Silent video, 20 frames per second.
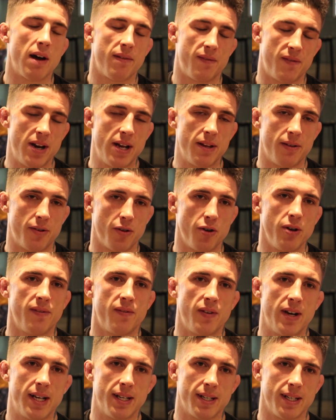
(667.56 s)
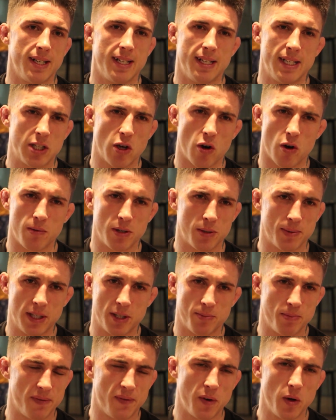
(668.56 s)
friend through a friend, and he's
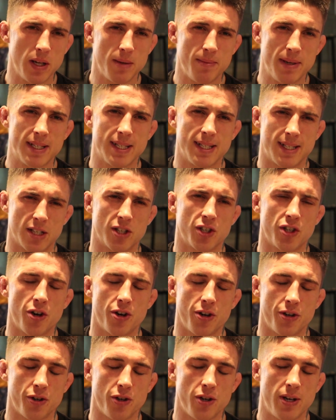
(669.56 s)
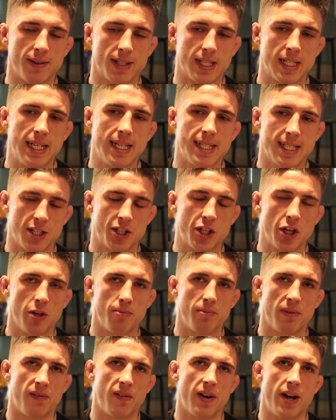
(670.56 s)
been following me since I started UFC, since The
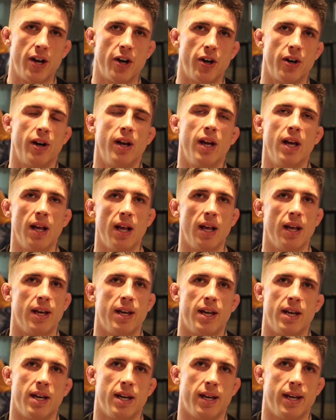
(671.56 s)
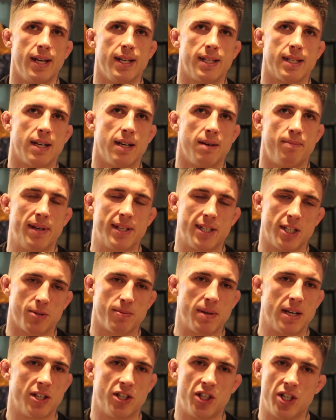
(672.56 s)
Ultimate Fighter. He's a
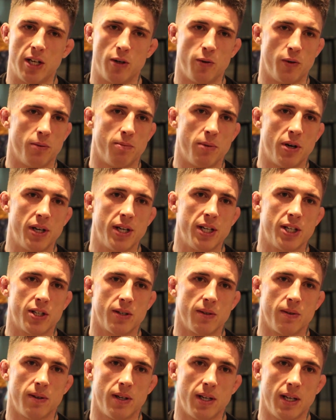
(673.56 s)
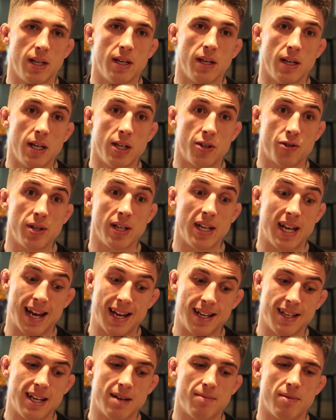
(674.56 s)
businessman, shitload of money, so he's really
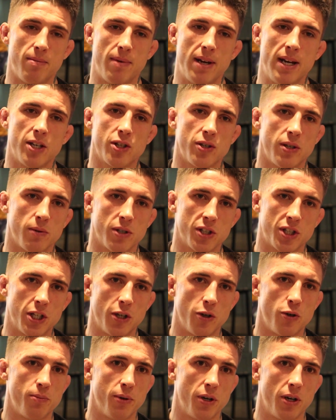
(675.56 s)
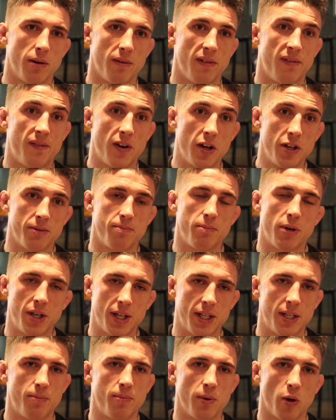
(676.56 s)
into MMA, so he wants to fund
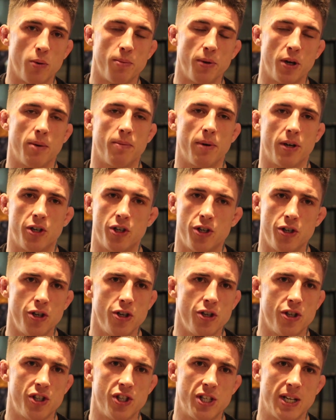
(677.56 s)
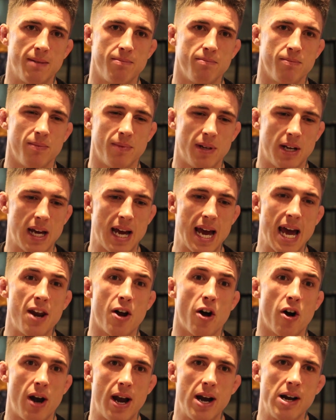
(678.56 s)
money to open up a huge gym in
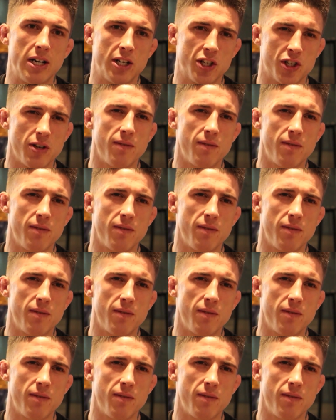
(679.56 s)
our area.